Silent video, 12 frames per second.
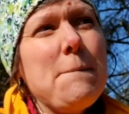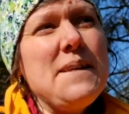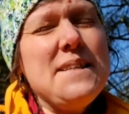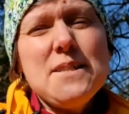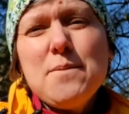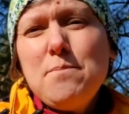
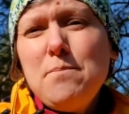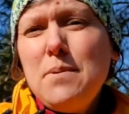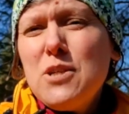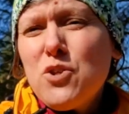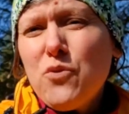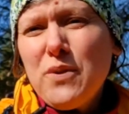He's a
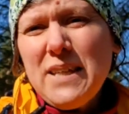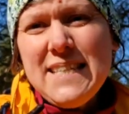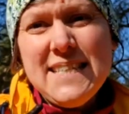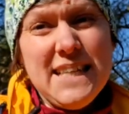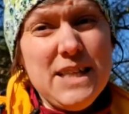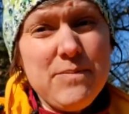bichon
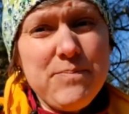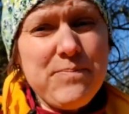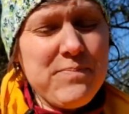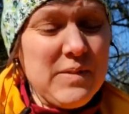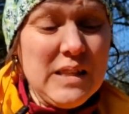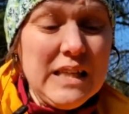frisé,
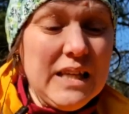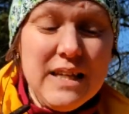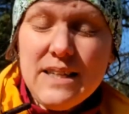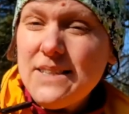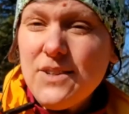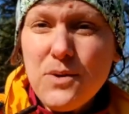
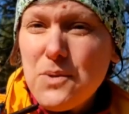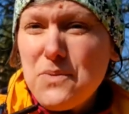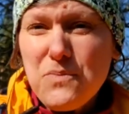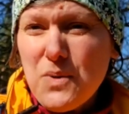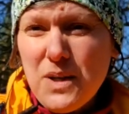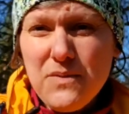so
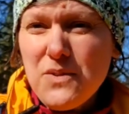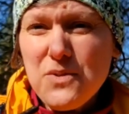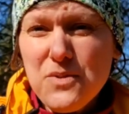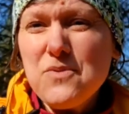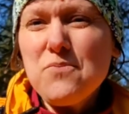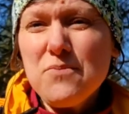one of
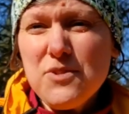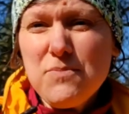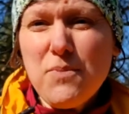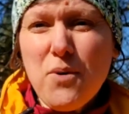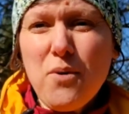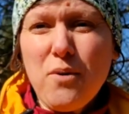those
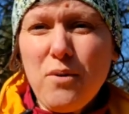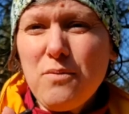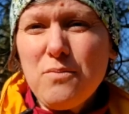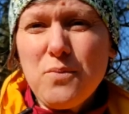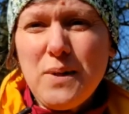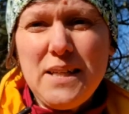small
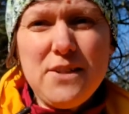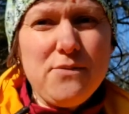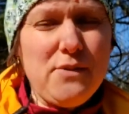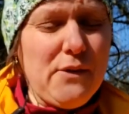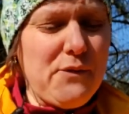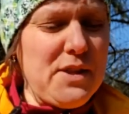white
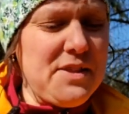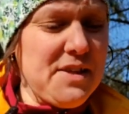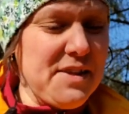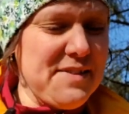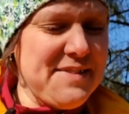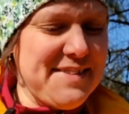fluffy
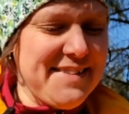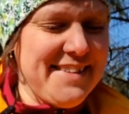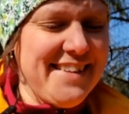things.